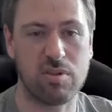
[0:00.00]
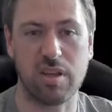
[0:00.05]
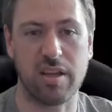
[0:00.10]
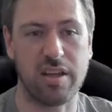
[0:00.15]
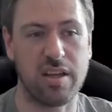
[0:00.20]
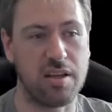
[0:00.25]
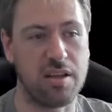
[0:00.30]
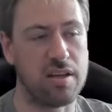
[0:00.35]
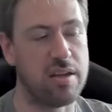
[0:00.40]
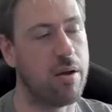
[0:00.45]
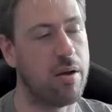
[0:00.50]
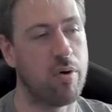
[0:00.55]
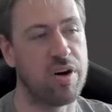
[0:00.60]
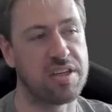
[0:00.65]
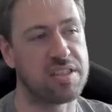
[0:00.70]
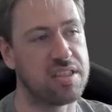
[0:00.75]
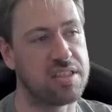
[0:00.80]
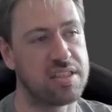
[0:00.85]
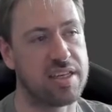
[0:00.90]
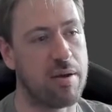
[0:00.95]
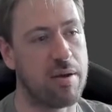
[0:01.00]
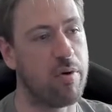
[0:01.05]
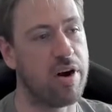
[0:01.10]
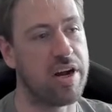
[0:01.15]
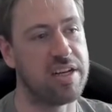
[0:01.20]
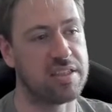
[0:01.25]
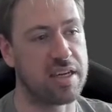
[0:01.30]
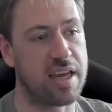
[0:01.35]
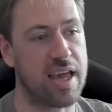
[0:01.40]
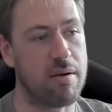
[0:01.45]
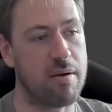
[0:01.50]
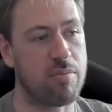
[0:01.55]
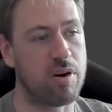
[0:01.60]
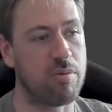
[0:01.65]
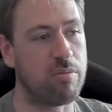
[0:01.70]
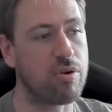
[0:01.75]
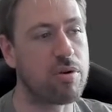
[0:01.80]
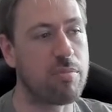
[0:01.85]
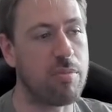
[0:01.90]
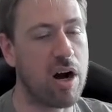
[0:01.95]
it works the same way as a camera
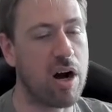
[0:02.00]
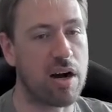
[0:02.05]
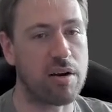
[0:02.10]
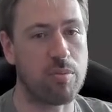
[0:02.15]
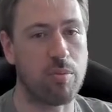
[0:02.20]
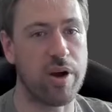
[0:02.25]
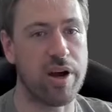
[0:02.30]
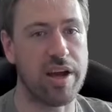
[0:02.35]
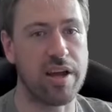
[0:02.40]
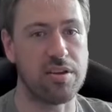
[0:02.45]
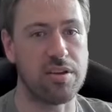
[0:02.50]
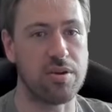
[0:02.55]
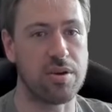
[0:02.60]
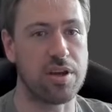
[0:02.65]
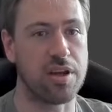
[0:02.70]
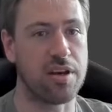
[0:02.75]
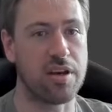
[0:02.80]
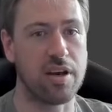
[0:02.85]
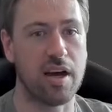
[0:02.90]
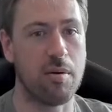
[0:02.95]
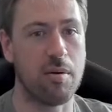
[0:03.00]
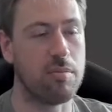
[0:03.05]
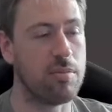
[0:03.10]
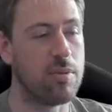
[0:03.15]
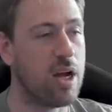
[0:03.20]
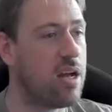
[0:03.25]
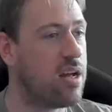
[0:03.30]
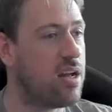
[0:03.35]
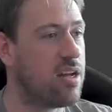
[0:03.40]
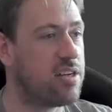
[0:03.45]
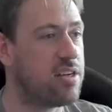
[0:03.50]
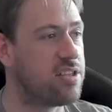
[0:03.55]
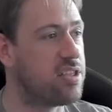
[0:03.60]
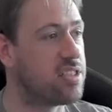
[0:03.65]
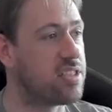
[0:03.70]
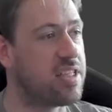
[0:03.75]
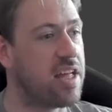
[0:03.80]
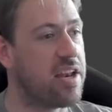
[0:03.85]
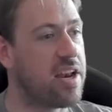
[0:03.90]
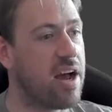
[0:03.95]
bookmark where you can
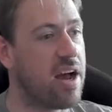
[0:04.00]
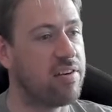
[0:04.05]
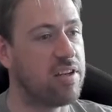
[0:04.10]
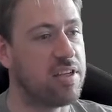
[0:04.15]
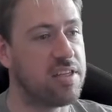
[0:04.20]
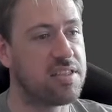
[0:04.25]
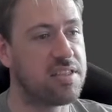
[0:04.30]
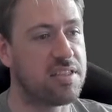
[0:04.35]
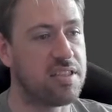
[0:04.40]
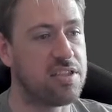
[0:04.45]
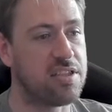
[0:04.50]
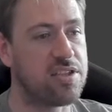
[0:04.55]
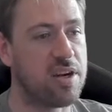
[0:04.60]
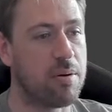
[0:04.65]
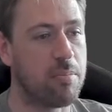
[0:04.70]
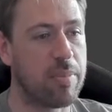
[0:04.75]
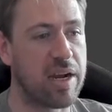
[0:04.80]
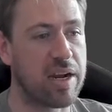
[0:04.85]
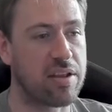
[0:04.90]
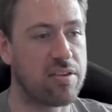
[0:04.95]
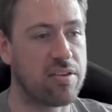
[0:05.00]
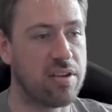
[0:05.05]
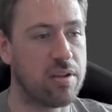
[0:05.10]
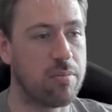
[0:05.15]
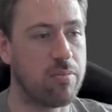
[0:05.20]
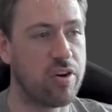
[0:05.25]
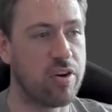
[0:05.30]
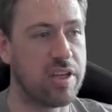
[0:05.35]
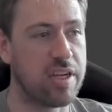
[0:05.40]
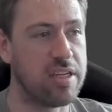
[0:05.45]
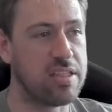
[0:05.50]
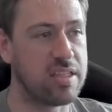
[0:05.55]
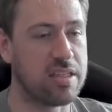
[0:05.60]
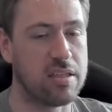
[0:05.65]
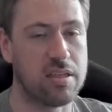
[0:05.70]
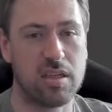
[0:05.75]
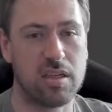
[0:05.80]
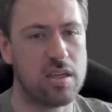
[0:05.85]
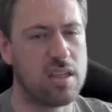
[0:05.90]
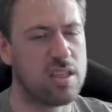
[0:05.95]
just then have a list and jump back to them really
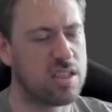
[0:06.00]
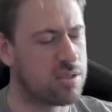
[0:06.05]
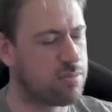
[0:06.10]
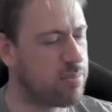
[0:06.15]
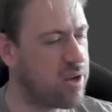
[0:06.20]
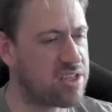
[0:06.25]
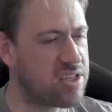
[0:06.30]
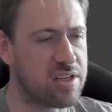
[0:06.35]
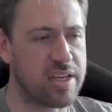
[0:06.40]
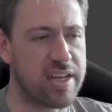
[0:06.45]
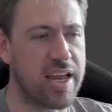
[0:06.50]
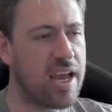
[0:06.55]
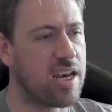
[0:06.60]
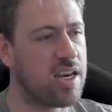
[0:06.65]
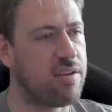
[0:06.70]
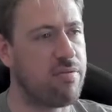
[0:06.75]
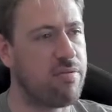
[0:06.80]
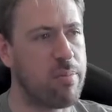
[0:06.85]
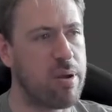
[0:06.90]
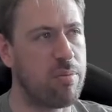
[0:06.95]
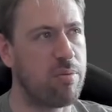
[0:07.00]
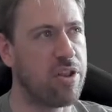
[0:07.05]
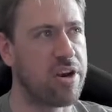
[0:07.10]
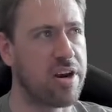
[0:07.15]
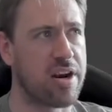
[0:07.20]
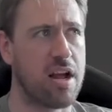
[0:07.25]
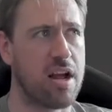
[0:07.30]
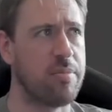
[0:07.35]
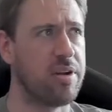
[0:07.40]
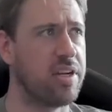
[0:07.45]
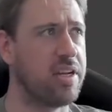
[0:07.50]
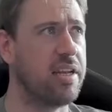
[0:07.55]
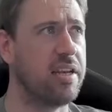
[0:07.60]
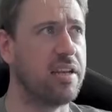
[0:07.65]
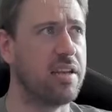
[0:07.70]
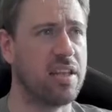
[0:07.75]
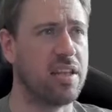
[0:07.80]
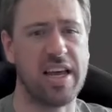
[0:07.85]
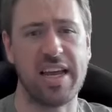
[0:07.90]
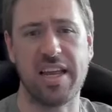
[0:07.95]
easy. Especially handy for people that are coming
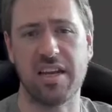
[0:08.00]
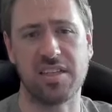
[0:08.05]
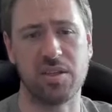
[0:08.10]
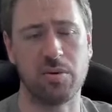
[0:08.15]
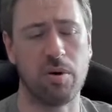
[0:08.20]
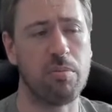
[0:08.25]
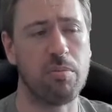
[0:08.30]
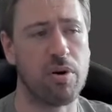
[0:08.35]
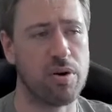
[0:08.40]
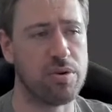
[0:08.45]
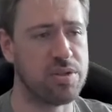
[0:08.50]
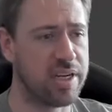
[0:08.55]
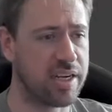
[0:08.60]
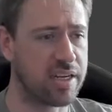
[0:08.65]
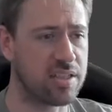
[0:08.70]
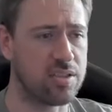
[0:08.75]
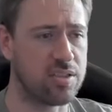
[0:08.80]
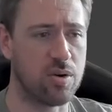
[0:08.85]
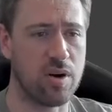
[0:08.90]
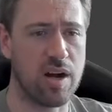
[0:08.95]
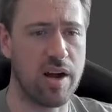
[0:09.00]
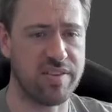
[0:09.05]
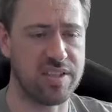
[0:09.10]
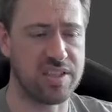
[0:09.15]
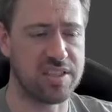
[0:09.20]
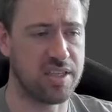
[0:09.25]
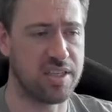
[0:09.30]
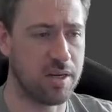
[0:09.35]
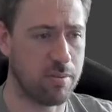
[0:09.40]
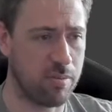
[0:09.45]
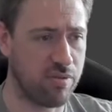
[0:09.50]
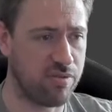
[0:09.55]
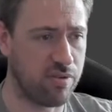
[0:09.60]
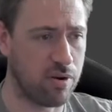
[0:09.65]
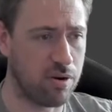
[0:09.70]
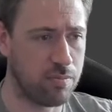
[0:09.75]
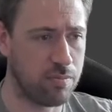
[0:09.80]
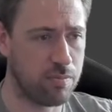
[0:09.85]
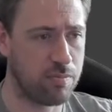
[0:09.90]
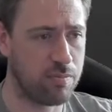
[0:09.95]
in later to a project or haven't seen it
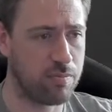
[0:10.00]
before.